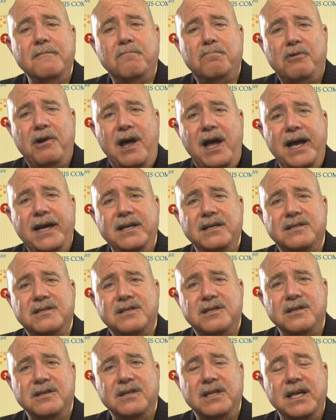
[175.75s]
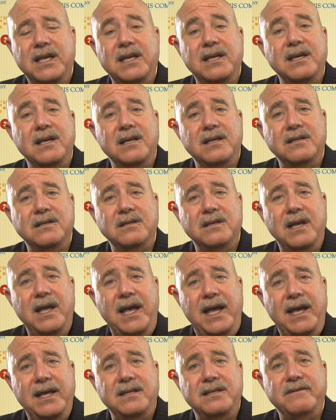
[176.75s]
prior to the
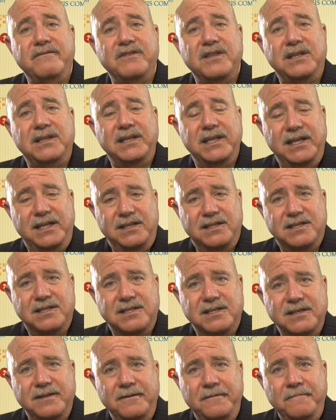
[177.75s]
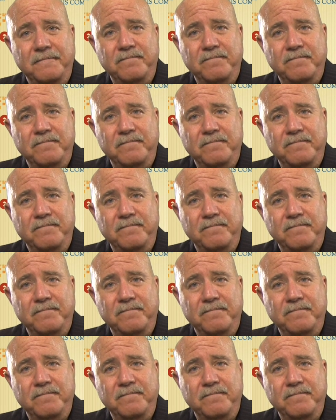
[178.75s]
end of the lease.